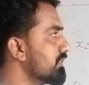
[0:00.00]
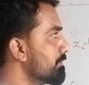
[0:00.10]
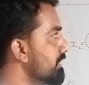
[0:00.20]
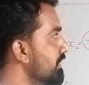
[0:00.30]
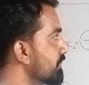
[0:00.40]

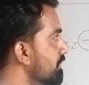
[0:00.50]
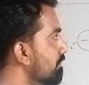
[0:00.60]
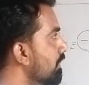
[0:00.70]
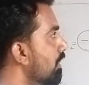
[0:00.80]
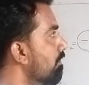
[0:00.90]

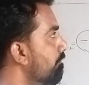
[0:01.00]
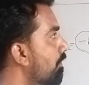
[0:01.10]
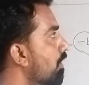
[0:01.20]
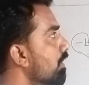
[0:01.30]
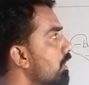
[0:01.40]
examination
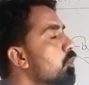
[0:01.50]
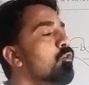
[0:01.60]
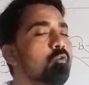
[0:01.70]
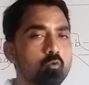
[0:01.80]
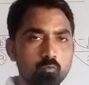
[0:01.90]

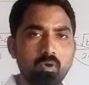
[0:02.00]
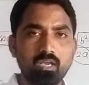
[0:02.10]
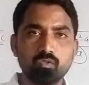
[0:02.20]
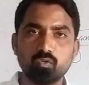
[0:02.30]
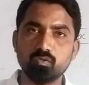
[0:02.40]
for 2
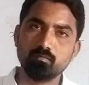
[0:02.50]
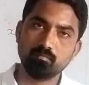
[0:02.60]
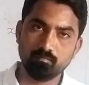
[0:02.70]
marks.